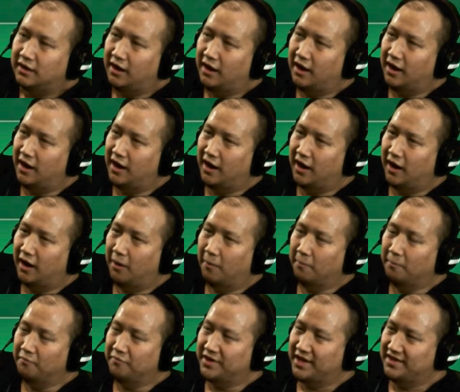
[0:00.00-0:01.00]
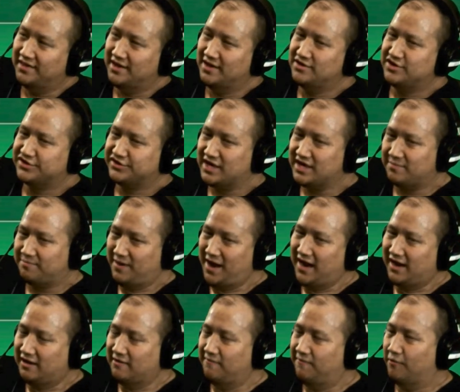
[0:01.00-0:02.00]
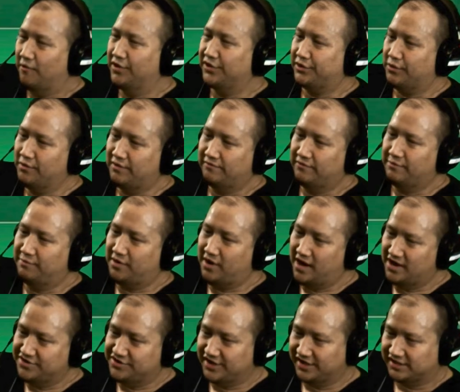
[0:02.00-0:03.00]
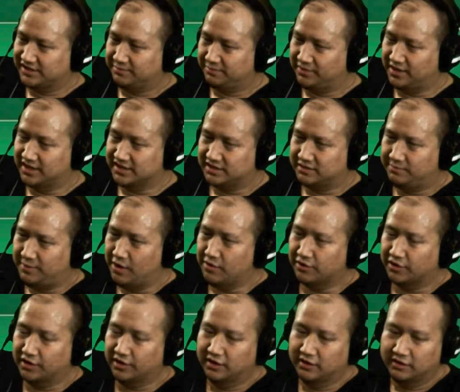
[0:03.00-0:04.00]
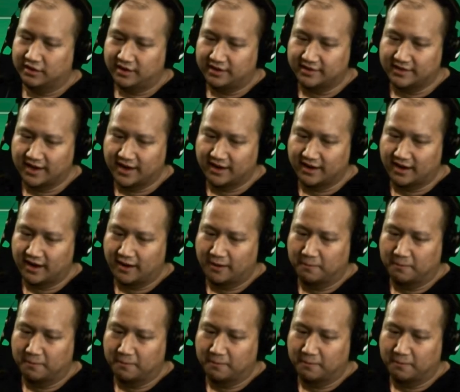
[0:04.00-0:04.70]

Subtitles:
And then just like back and forth going for projects plus poker. And then